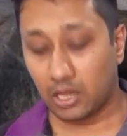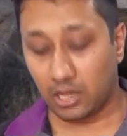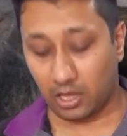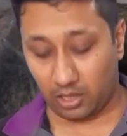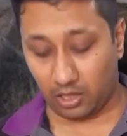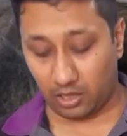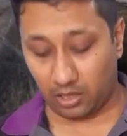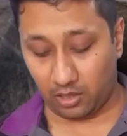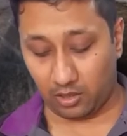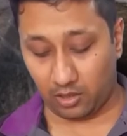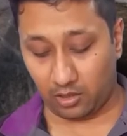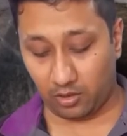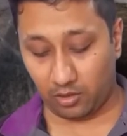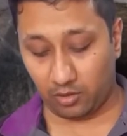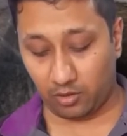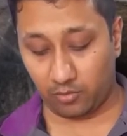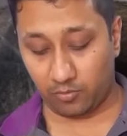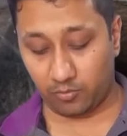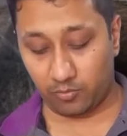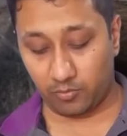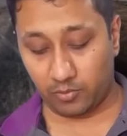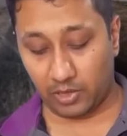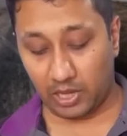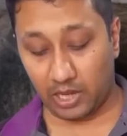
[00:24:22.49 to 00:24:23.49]

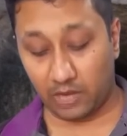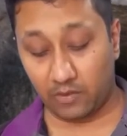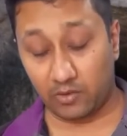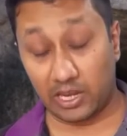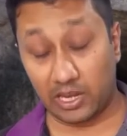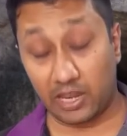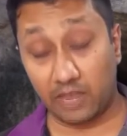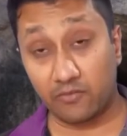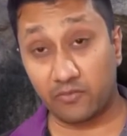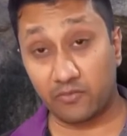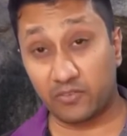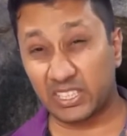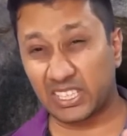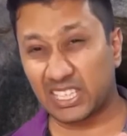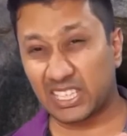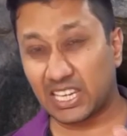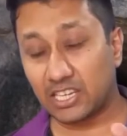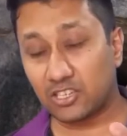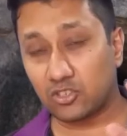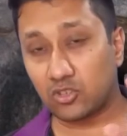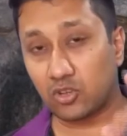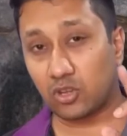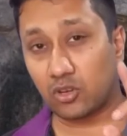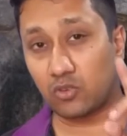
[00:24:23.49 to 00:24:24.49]
I will
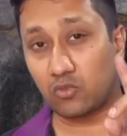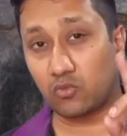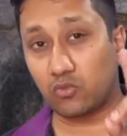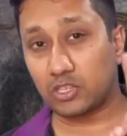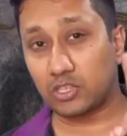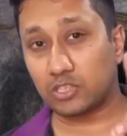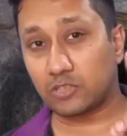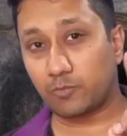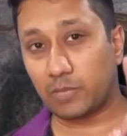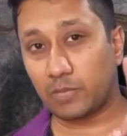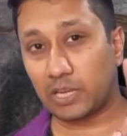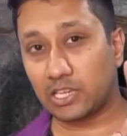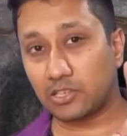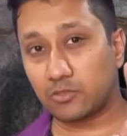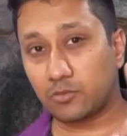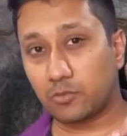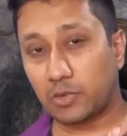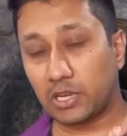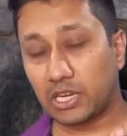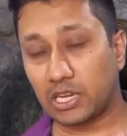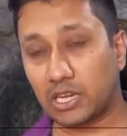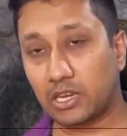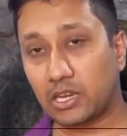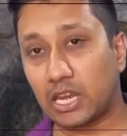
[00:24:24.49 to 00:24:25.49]
emphasize on wrist
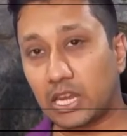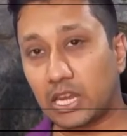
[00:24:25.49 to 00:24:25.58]
placement and